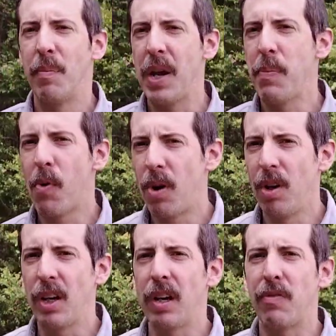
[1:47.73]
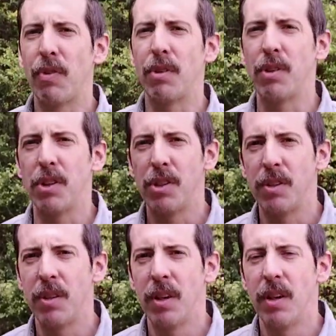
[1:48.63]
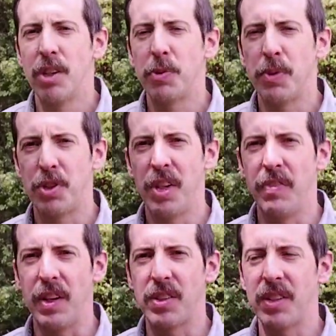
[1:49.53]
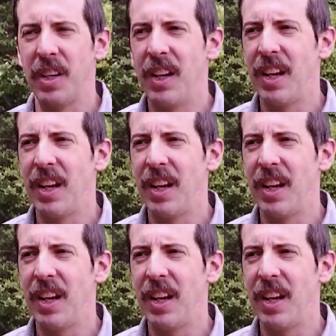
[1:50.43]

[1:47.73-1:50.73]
People are looking for specifics.